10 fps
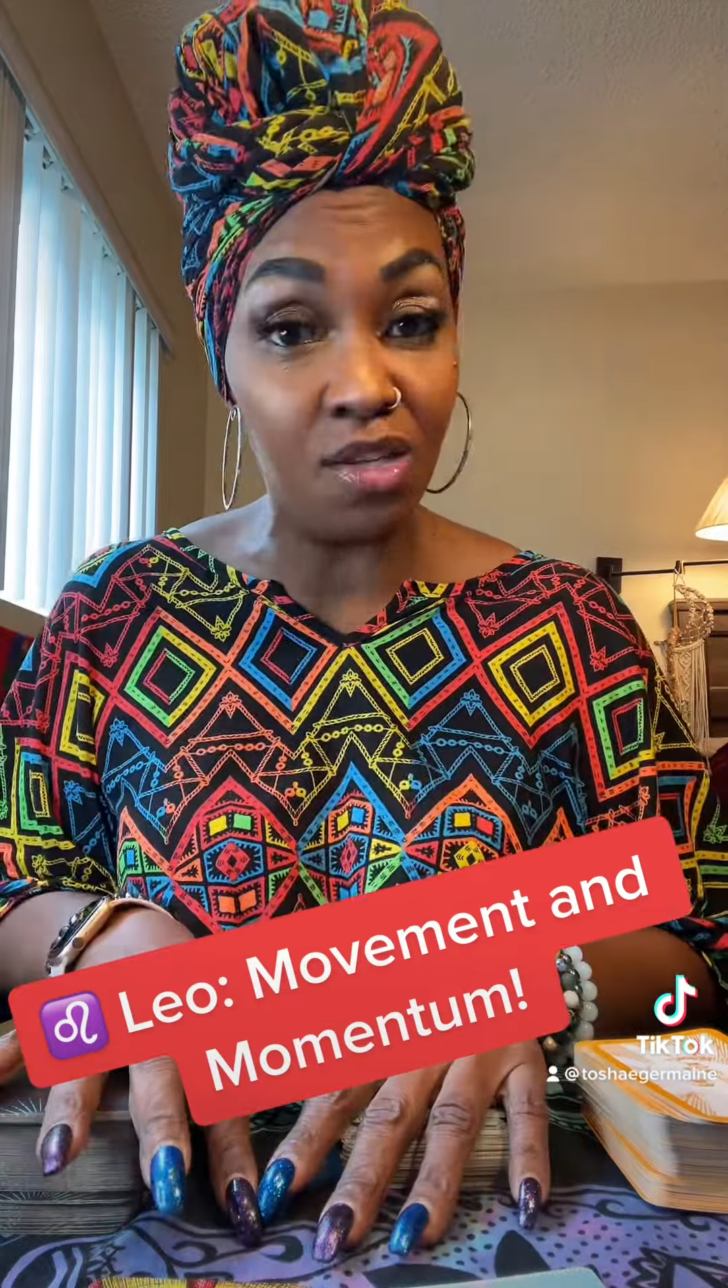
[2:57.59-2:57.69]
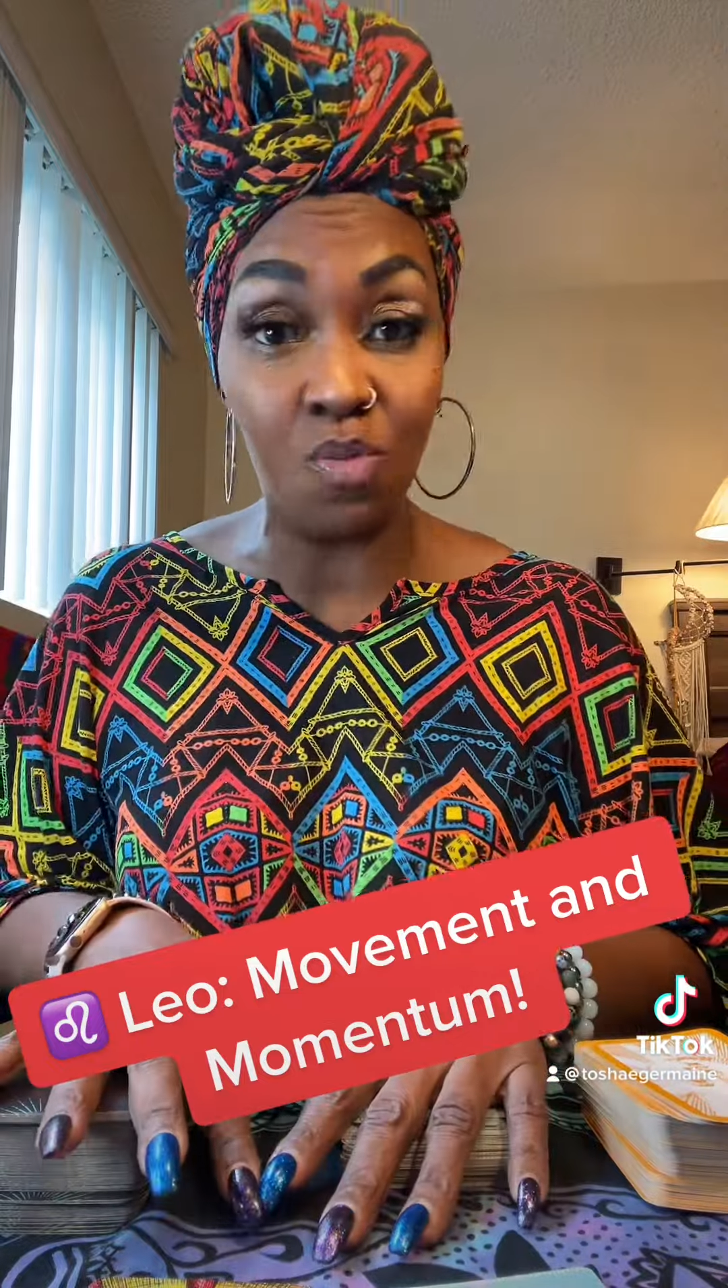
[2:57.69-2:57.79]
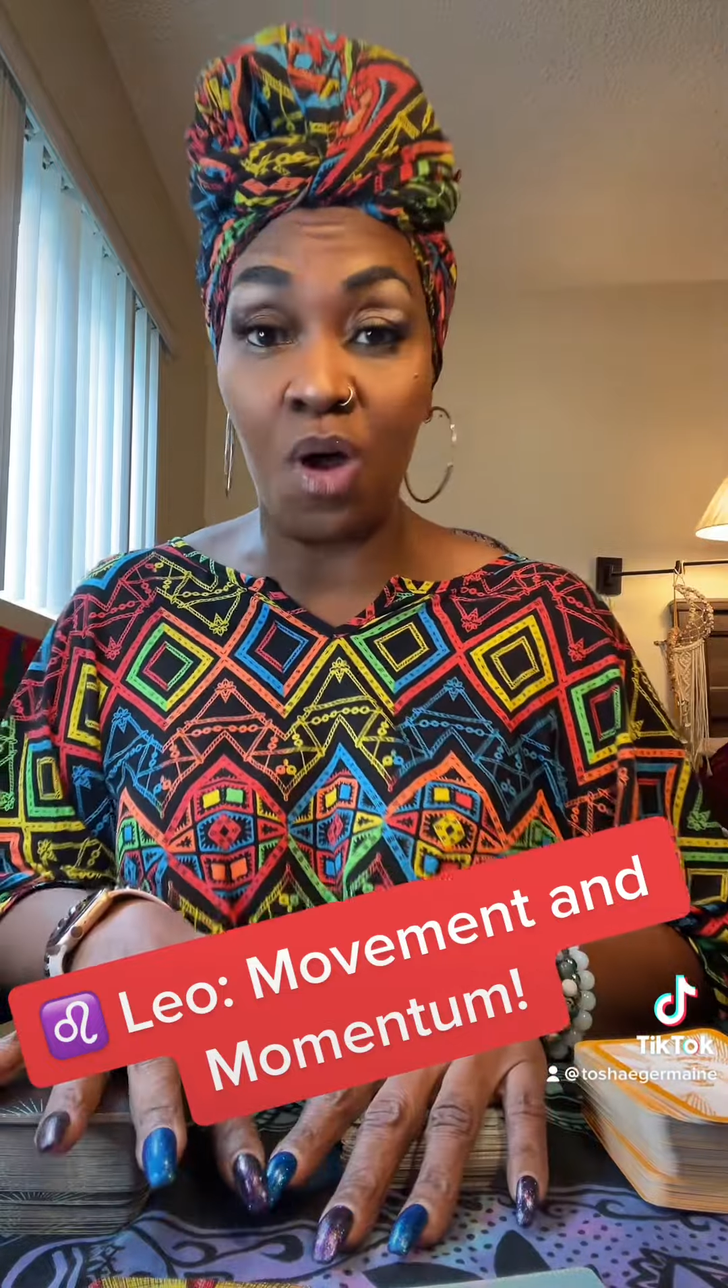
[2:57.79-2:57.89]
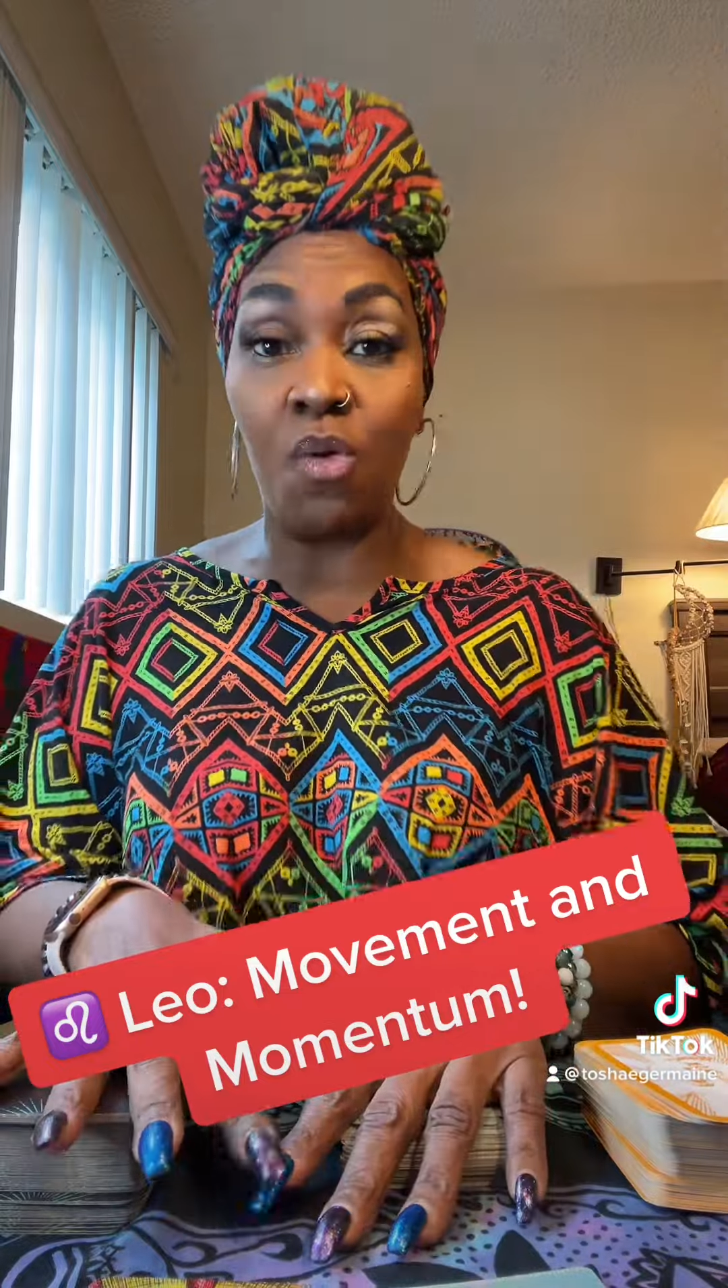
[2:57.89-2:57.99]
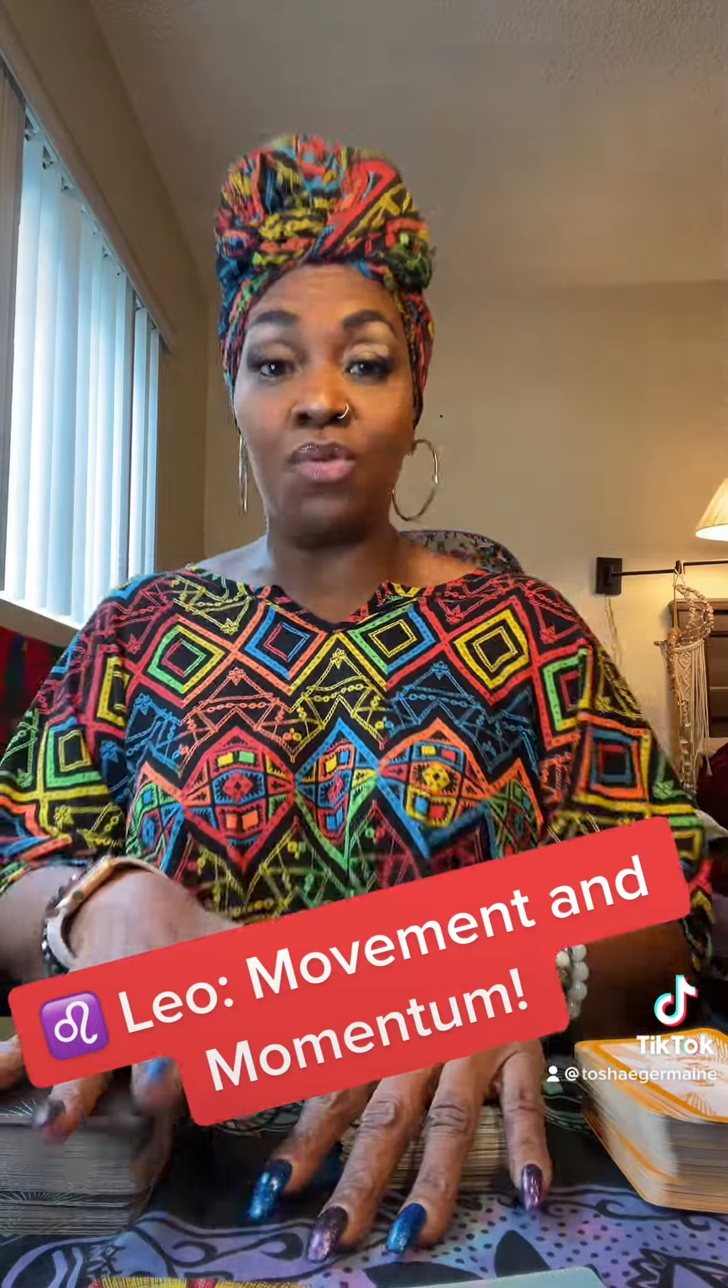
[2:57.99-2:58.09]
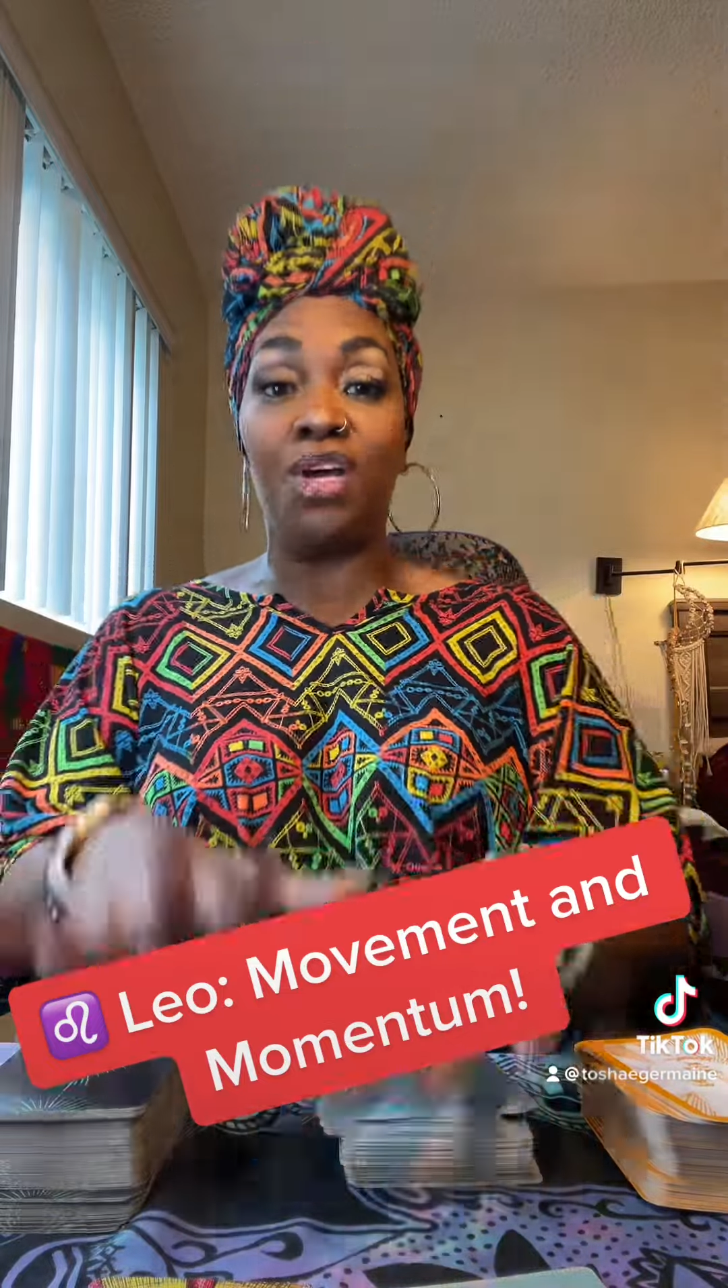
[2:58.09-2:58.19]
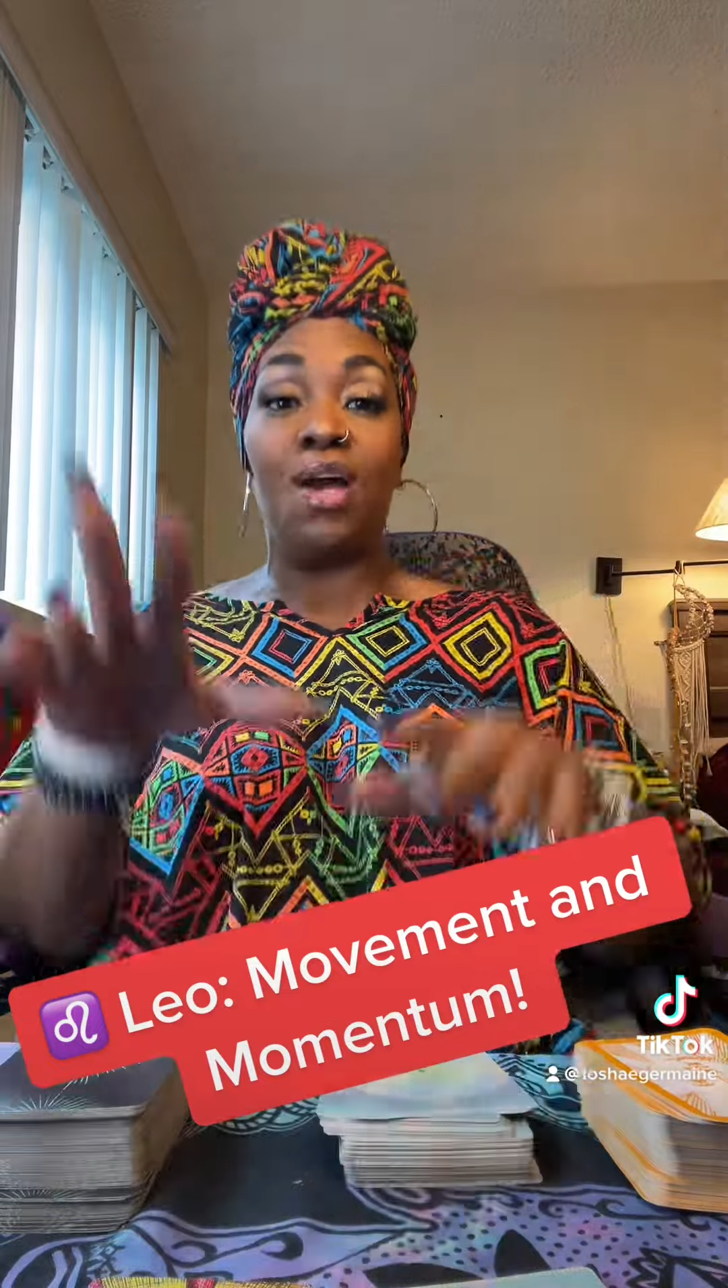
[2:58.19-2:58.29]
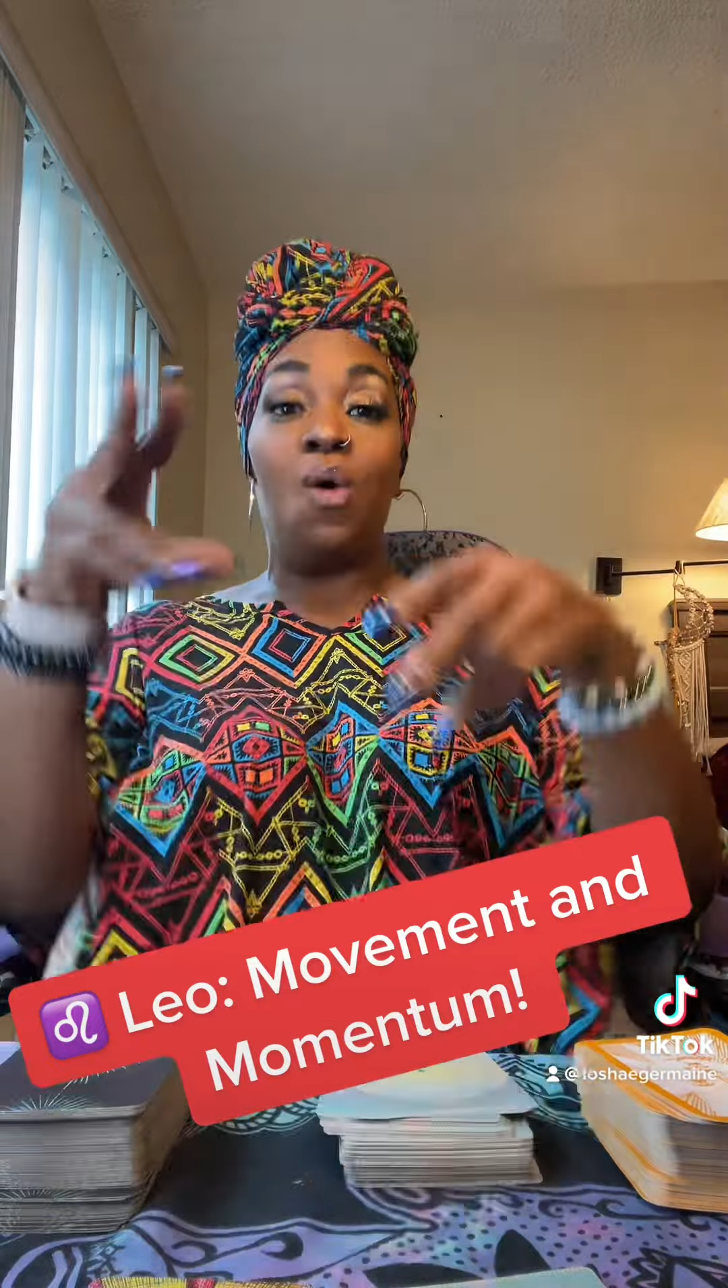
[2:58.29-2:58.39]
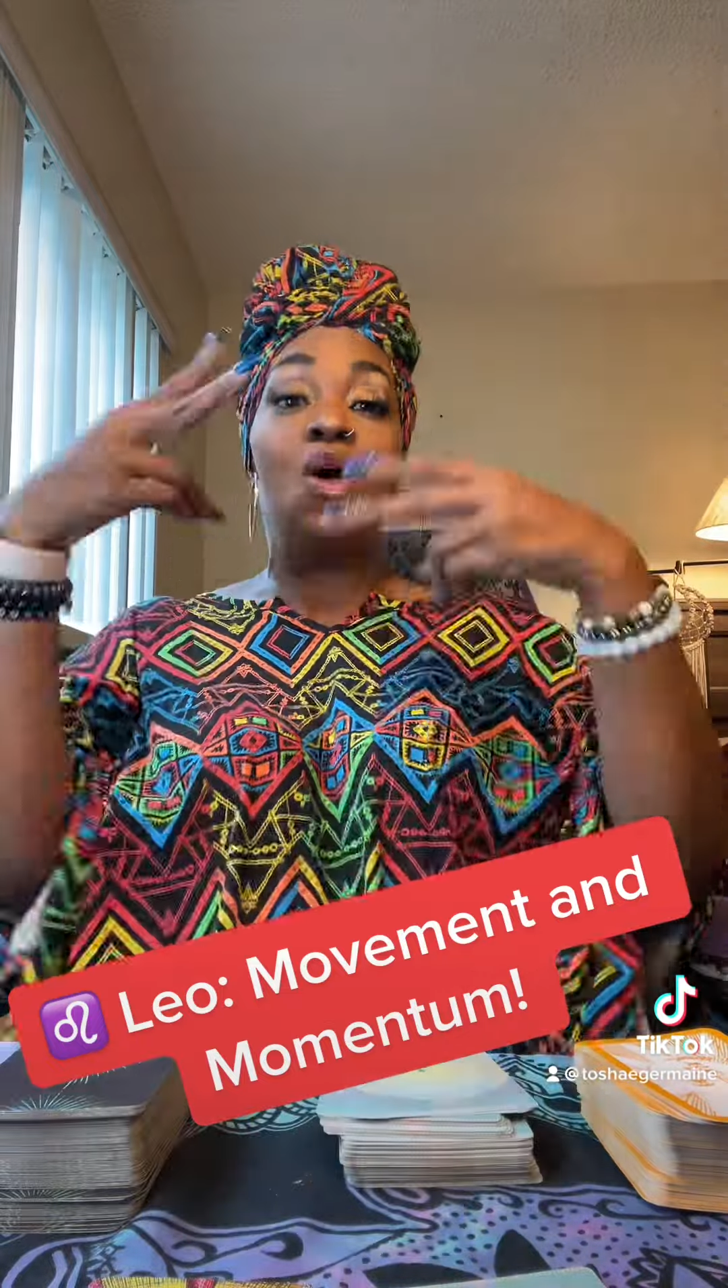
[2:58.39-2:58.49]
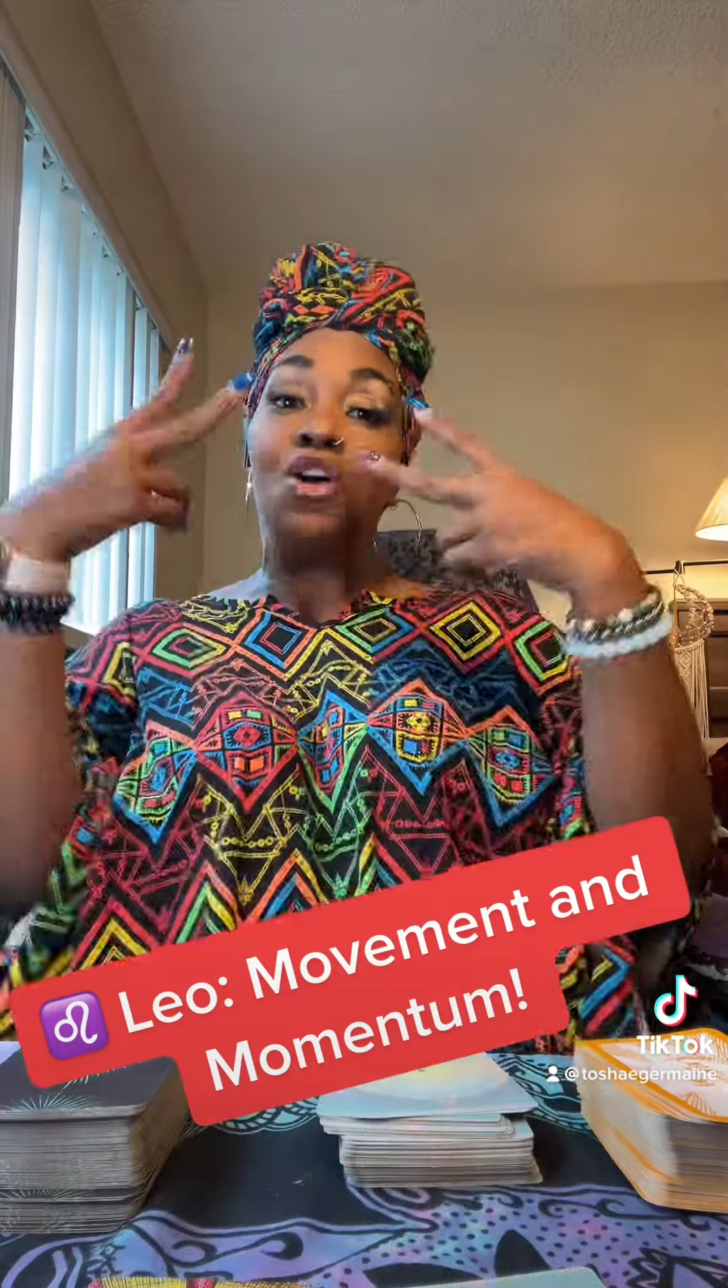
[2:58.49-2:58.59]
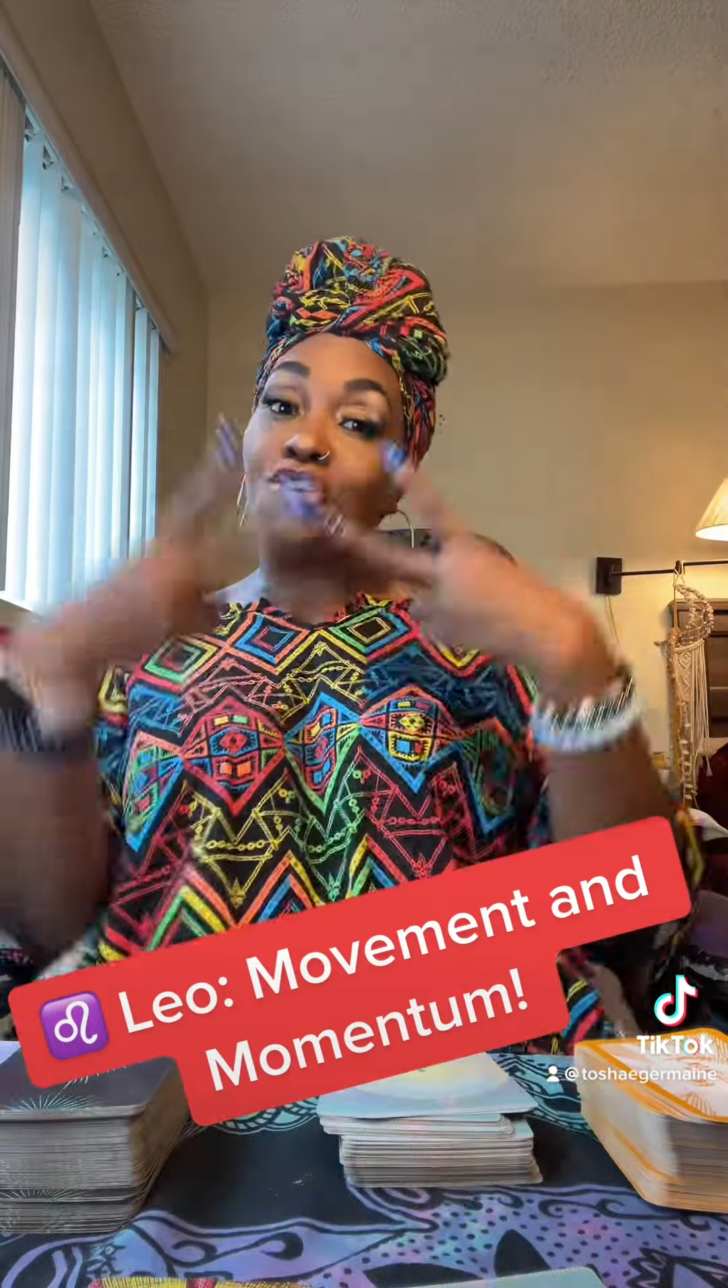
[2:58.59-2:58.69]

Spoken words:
tomorrow, Leo.